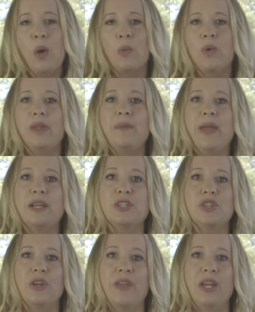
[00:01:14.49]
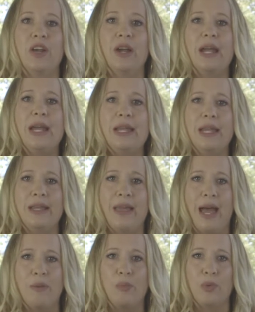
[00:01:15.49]
Really make sure that you're hitting
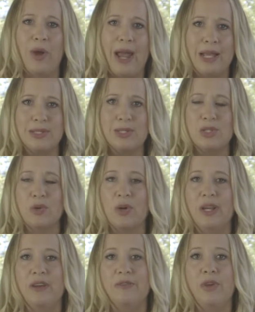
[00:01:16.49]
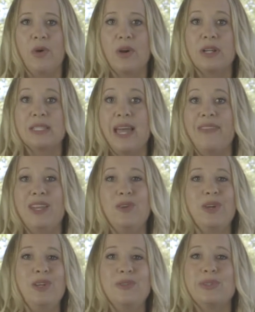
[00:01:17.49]
that brand story of yours, and then you
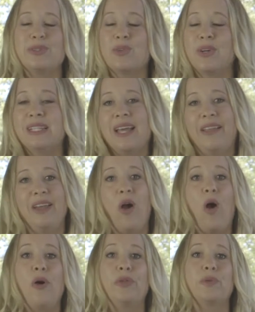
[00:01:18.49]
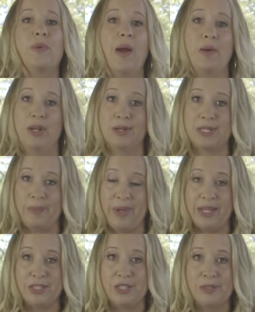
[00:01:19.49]
can use storytelling all throughout your
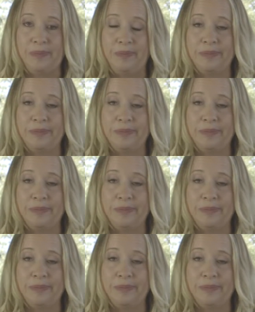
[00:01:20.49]
speech.